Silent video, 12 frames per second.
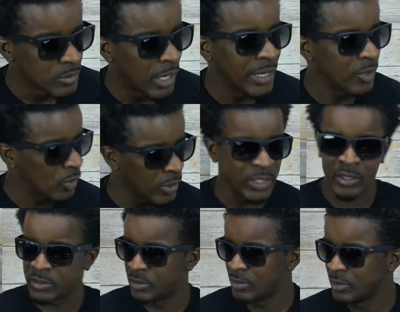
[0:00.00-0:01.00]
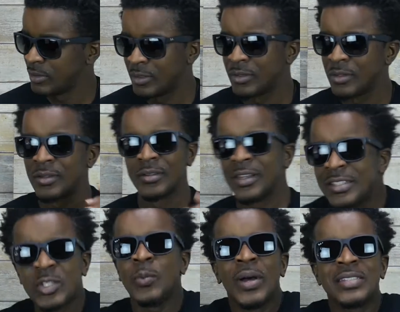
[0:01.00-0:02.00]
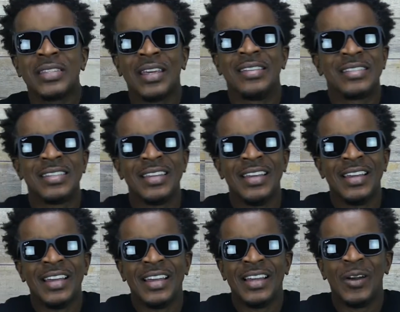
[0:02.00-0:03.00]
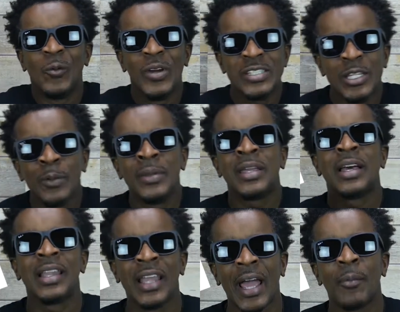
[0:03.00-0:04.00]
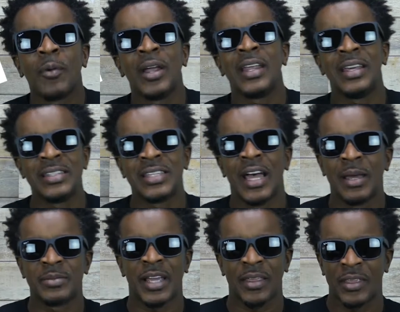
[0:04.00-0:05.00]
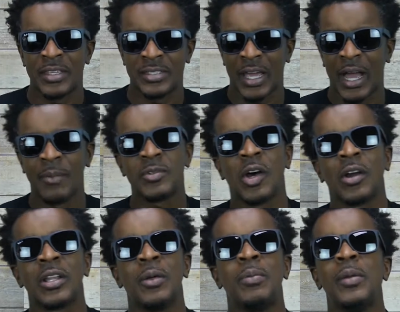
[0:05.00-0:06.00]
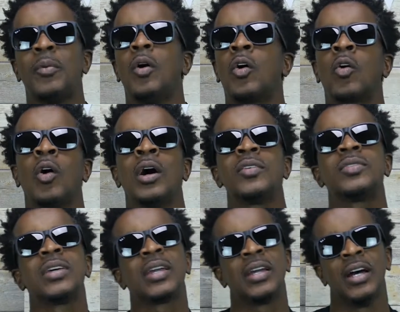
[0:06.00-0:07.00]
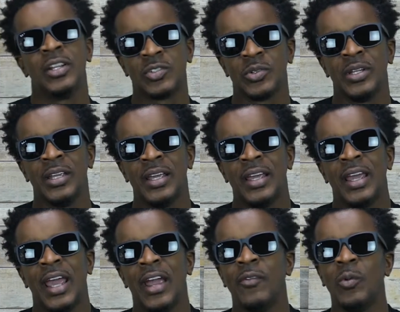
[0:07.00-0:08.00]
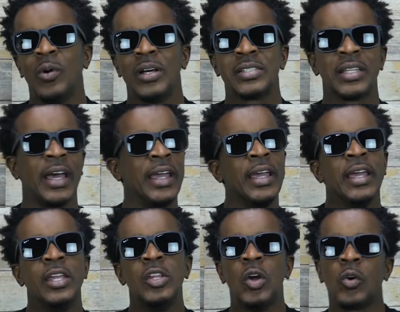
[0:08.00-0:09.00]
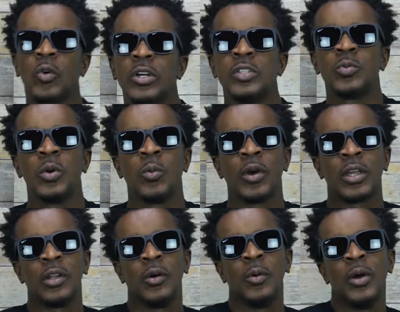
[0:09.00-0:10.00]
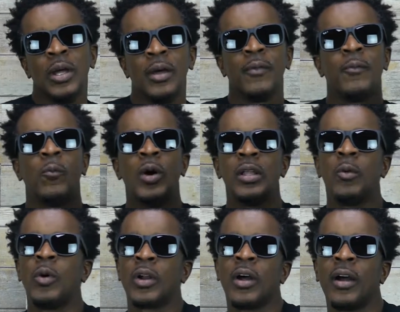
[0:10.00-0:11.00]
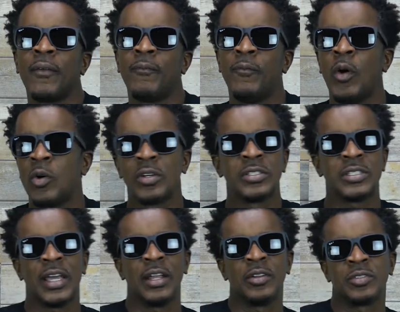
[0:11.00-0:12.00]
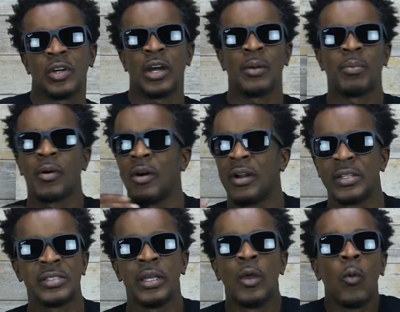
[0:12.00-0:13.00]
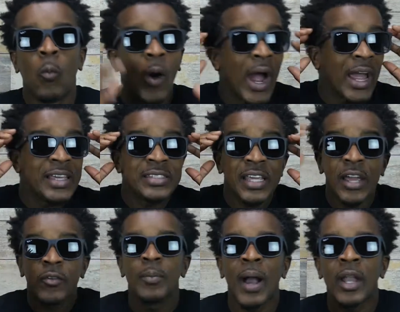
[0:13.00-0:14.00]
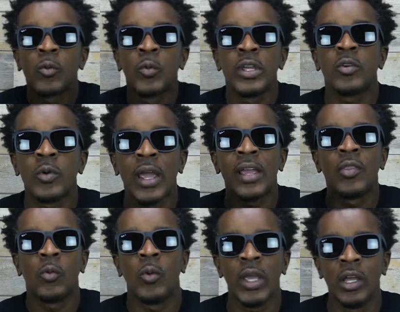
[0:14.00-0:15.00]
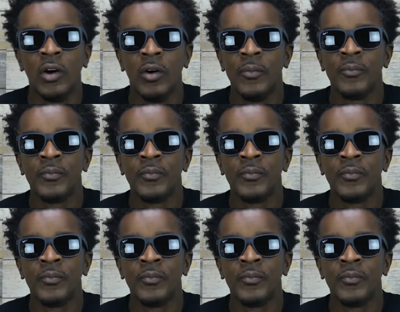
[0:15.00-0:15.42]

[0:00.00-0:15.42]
I hear crickets. That's too much sense. We should be collaborating in times like this. I'm talking to people across the country. Everyone's like, you know, Chris, we're working on what what are our focus standards are, our priorities. Why is everybody recreating the wheel?